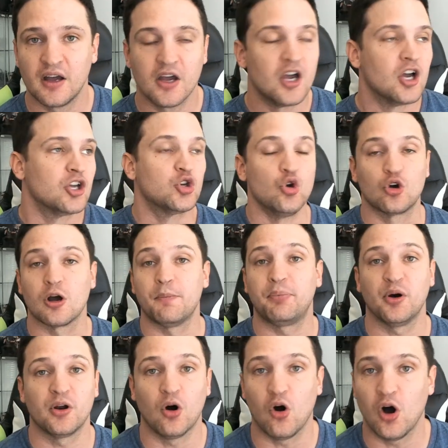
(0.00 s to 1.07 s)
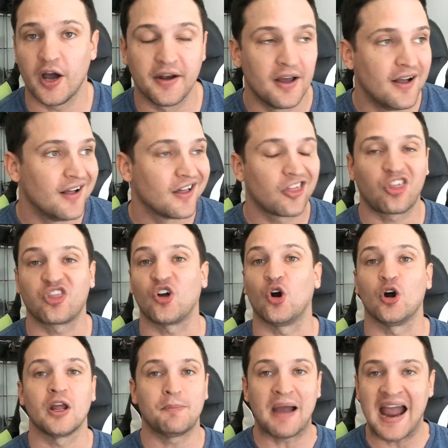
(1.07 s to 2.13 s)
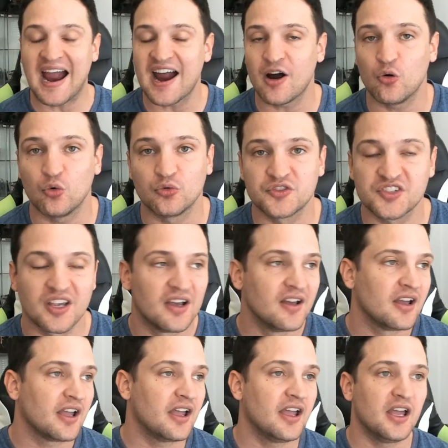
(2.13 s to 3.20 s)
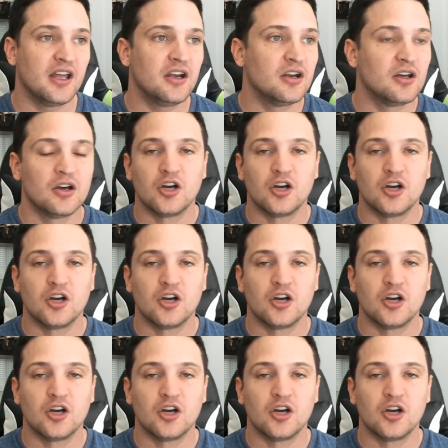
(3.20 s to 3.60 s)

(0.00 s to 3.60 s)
you could put on 30 pounds in